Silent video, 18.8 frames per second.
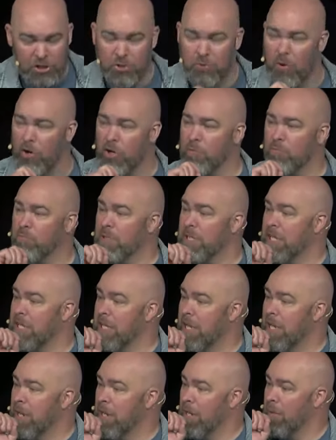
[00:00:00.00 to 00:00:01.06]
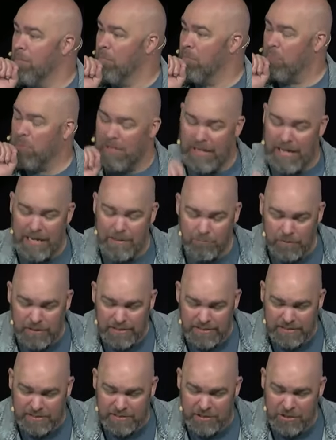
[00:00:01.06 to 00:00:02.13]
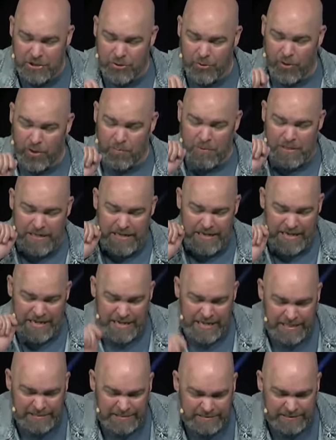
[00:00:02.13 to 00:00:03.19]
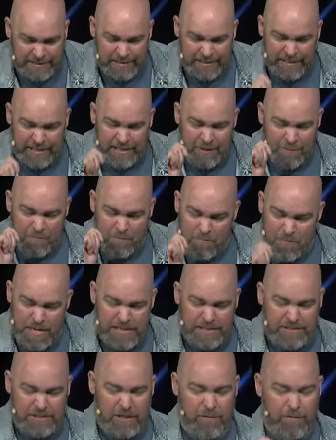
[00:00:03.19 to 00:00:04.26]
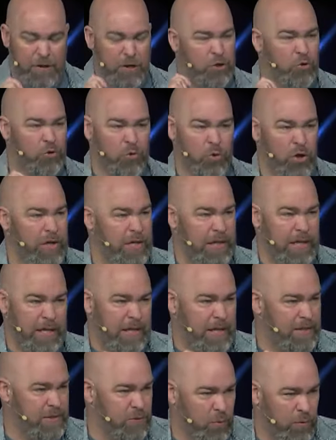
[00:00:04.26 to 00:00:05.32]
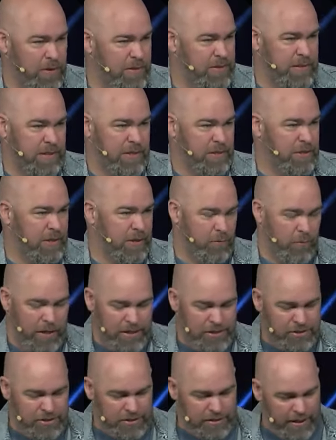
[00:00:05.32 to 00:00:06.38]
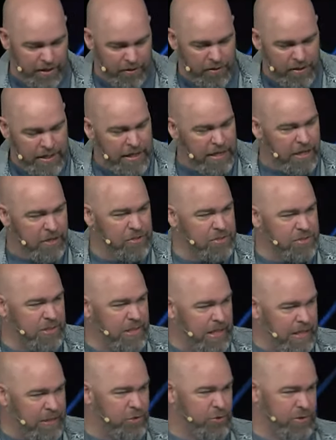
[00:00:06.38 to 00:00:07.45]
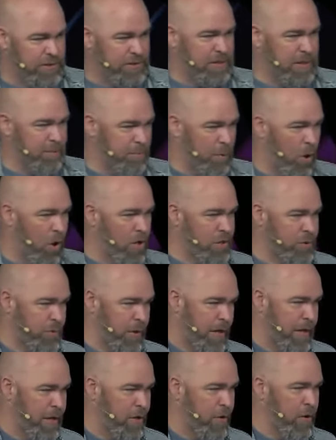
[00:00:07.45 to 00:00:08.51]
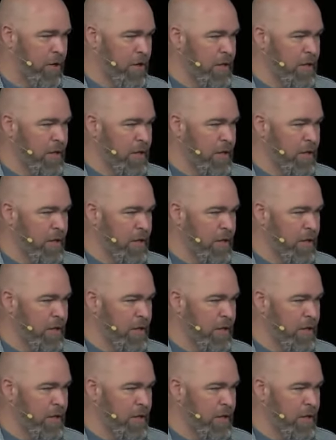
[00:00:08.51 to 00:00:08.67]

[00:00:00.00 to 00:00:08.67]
You are to be blameless. You are to be innocent in the midst of a crooked and twisted generation. Now, here's interesting parts right here.